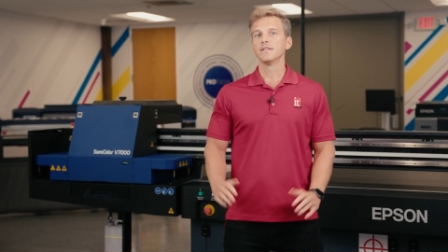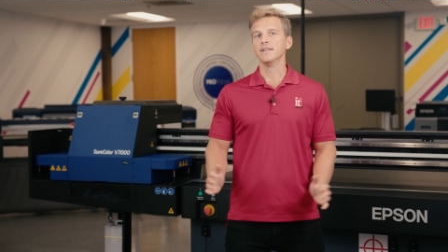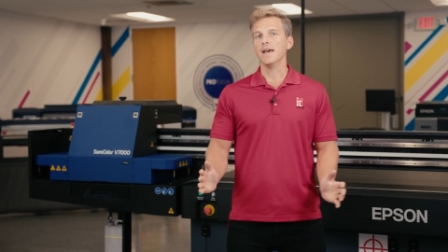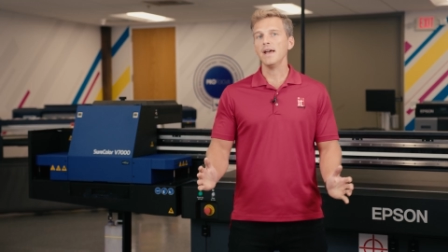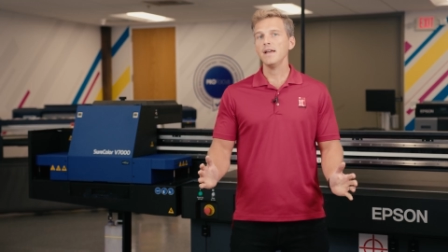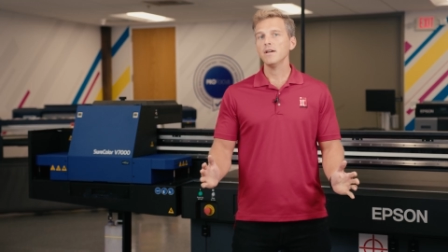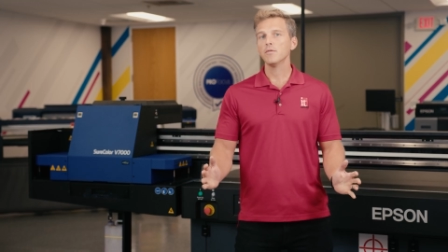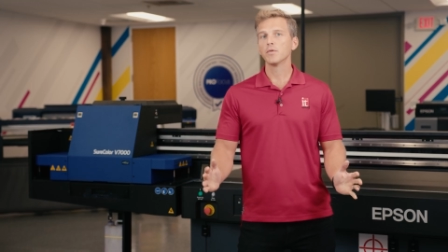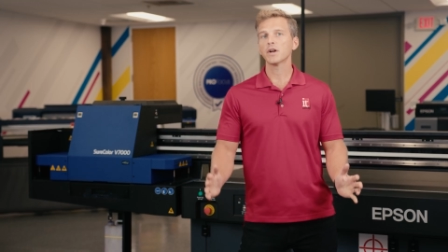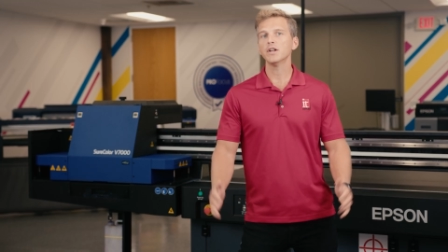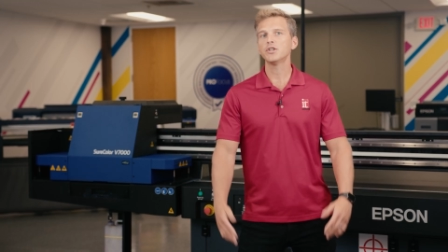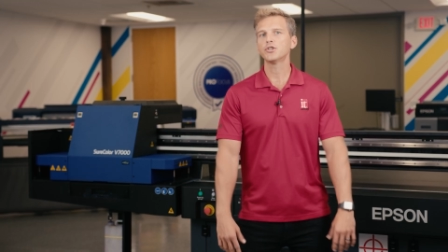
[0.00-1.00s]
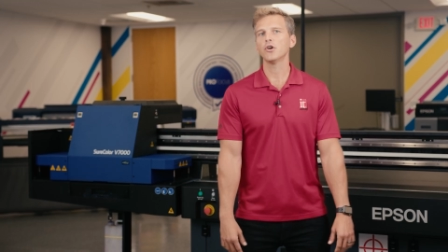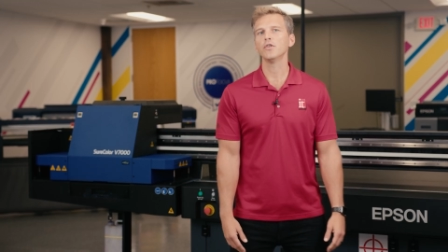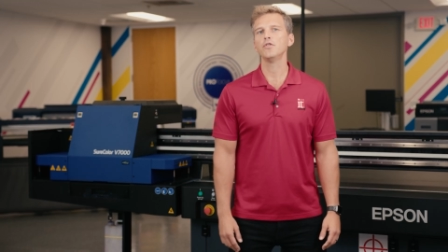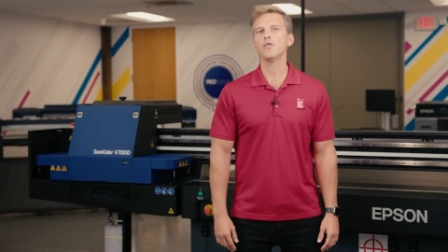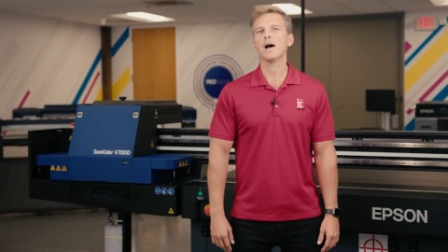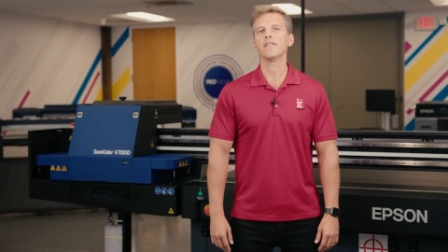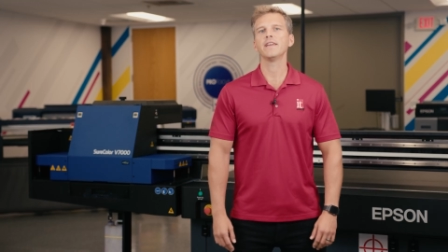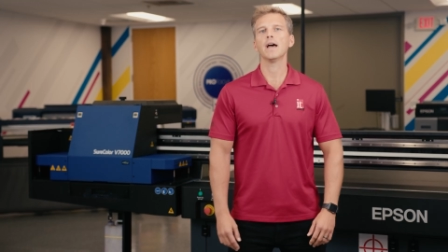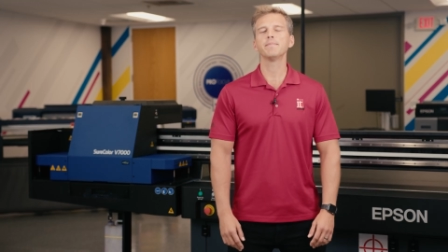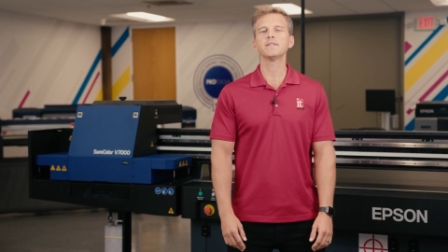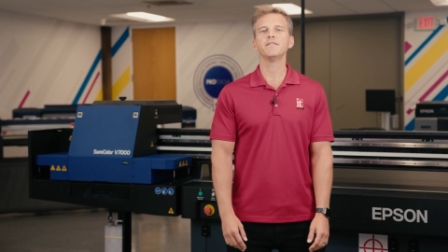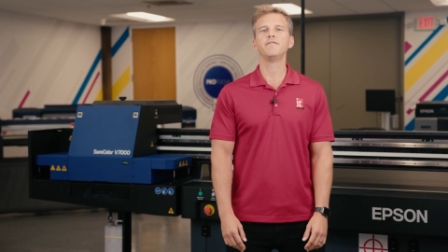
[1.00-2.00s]
Today, we're going to show you how the
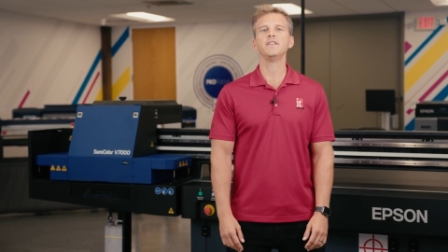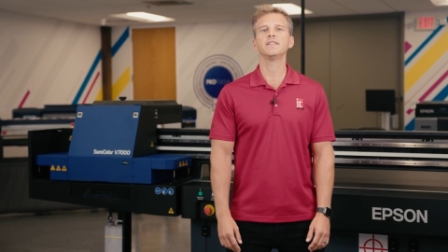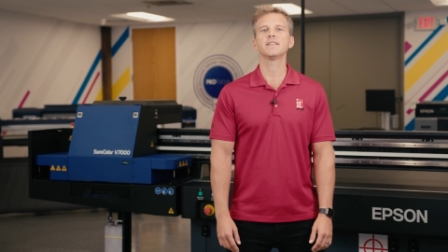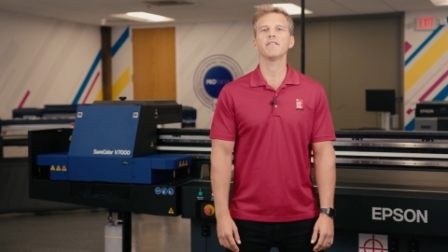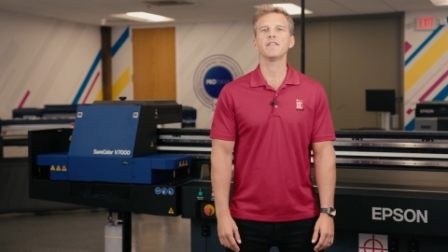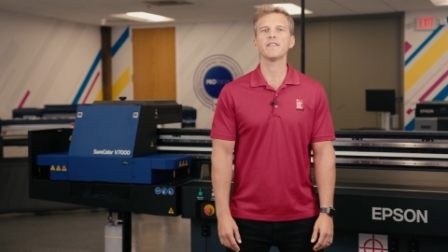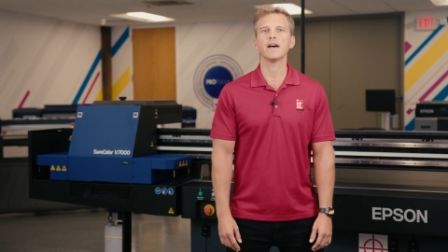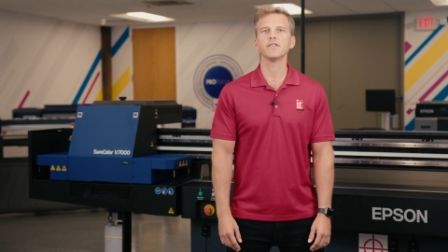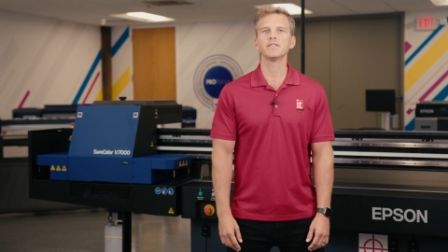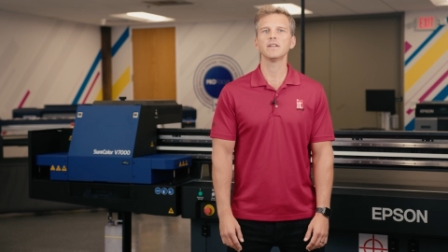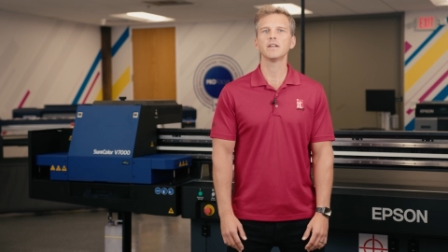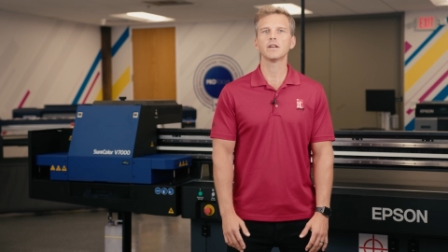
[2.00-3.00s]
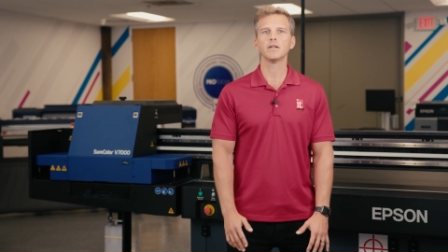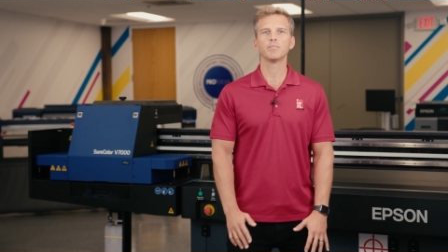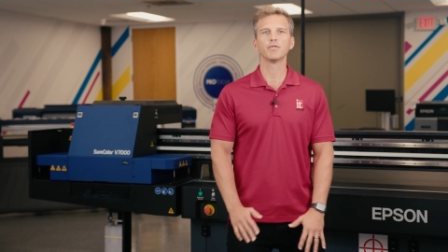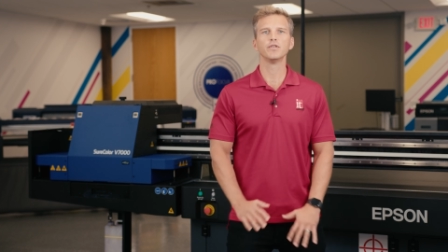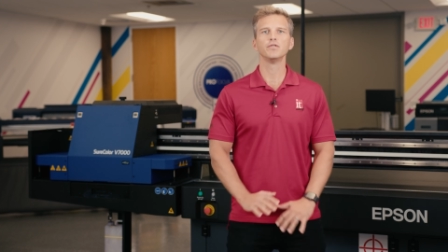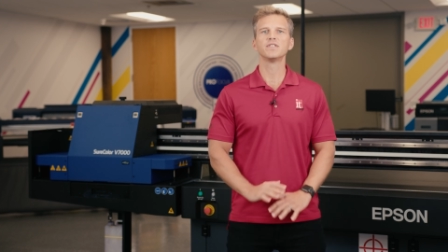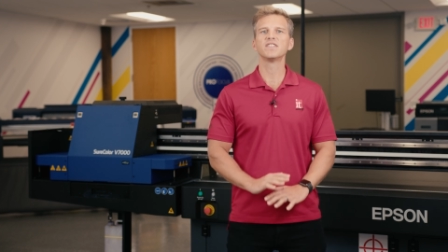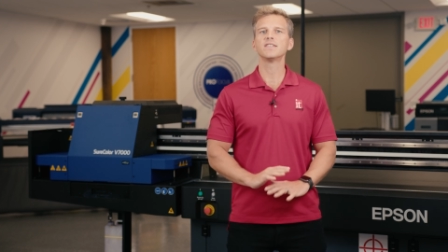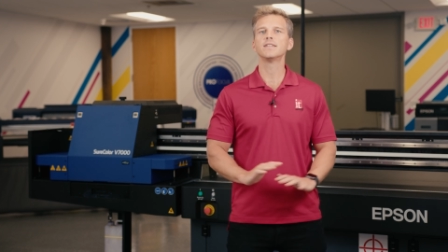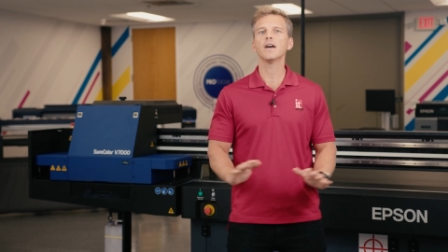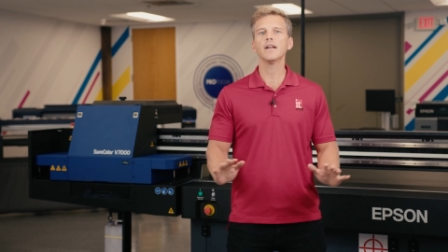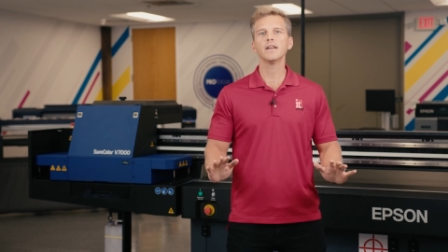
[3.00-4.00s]
Epson V seven thousand can produce
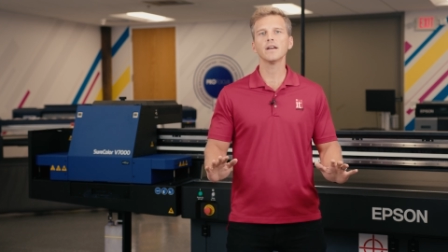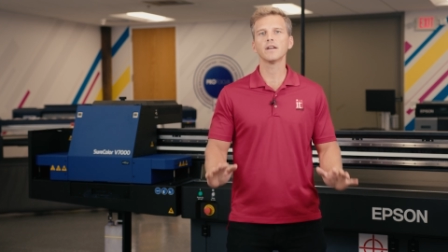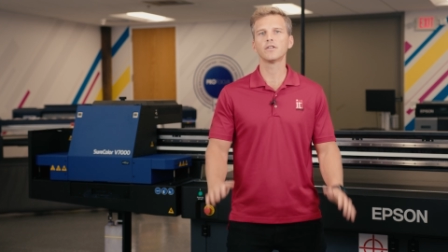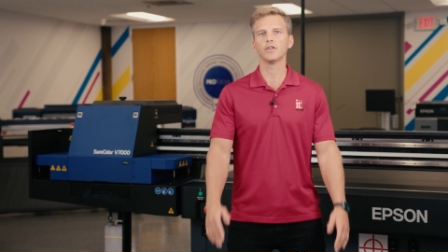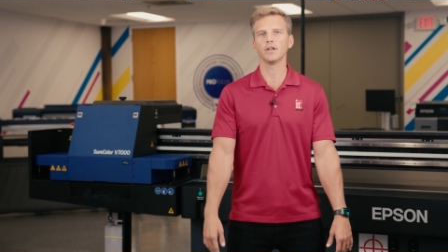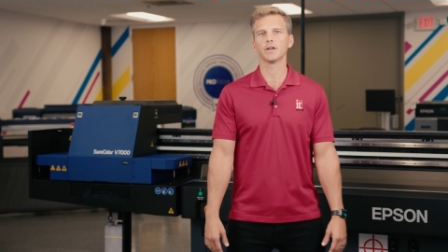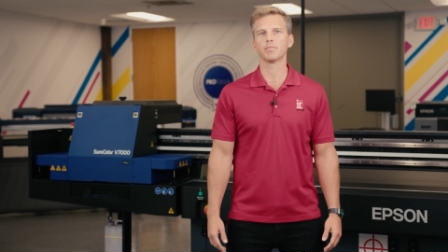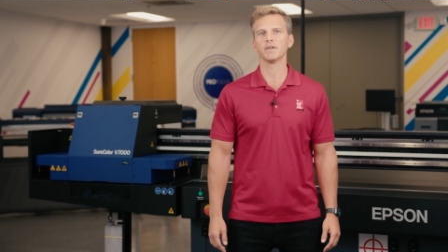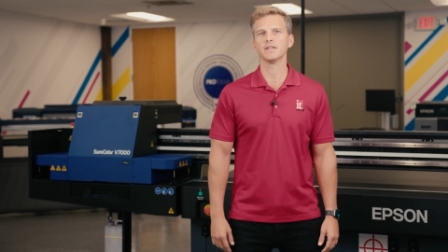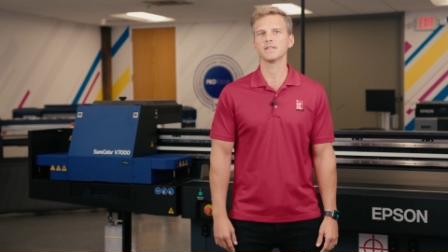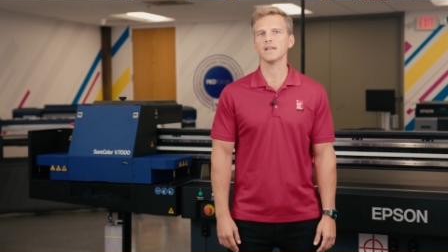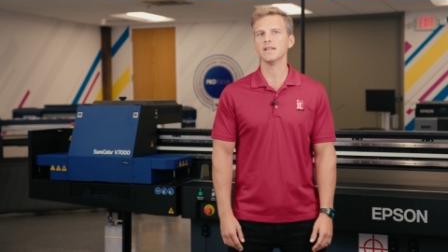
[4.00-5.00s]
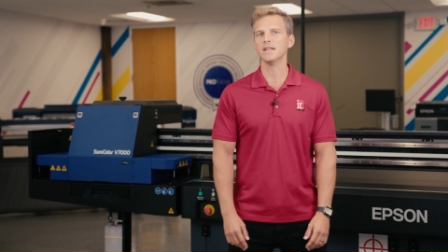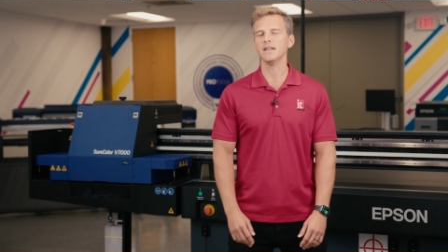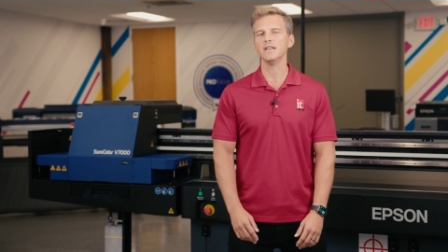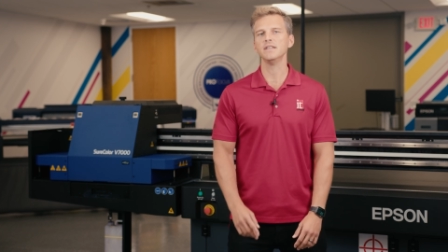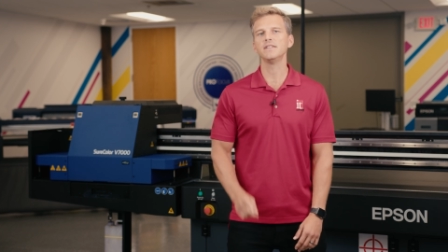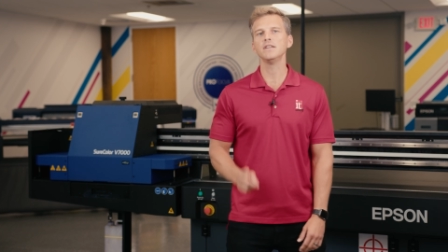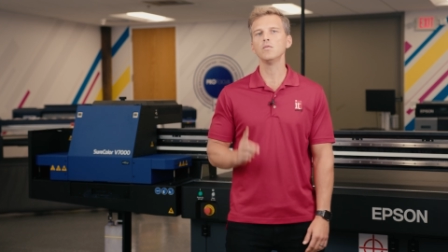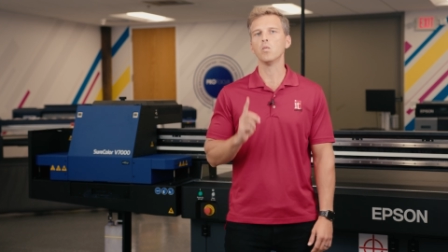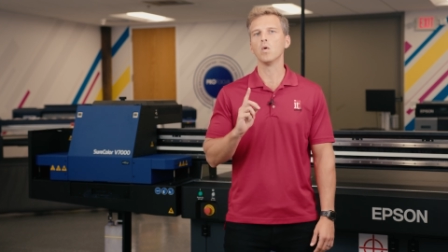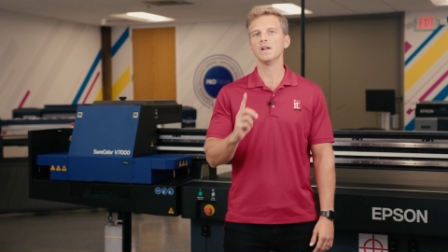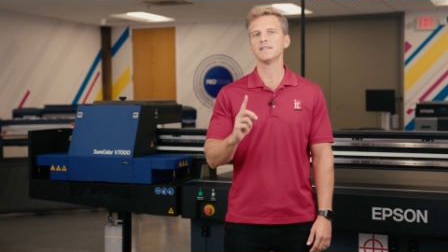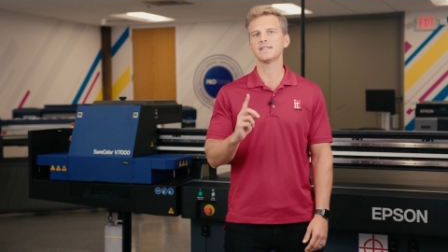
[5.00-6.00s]
stunning acrylic prints in an easy
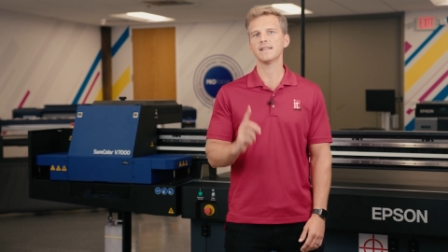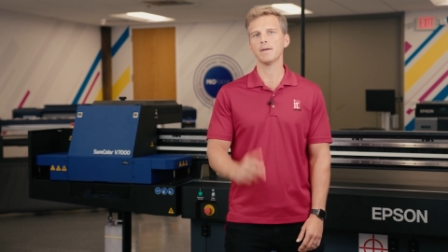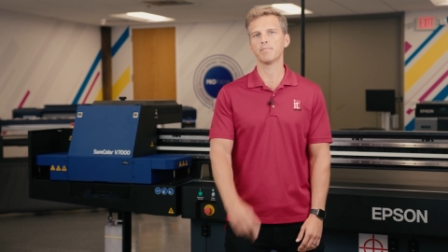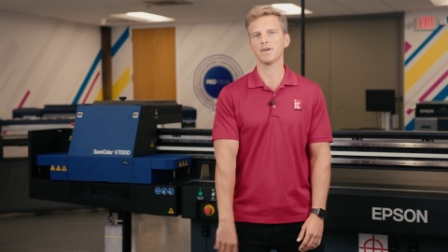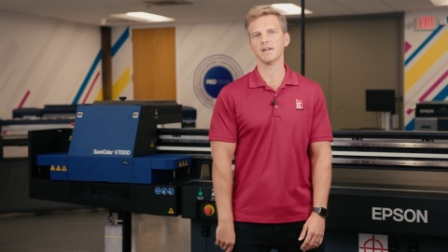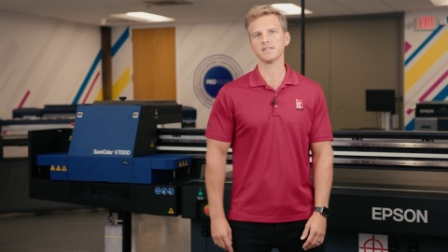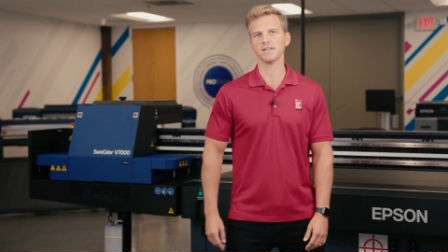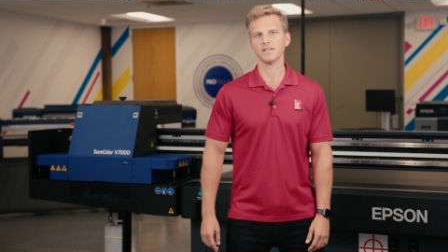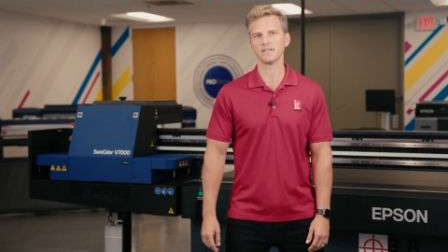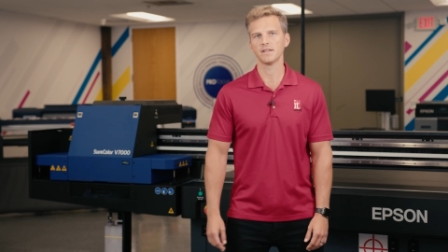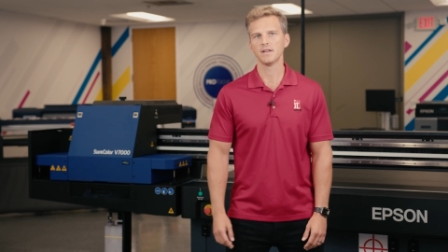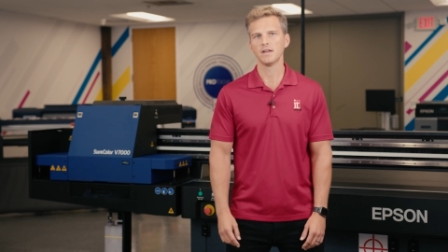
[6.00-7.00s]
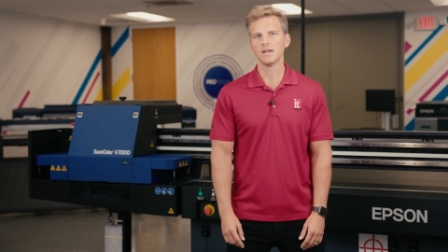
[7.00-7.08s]
one-step process.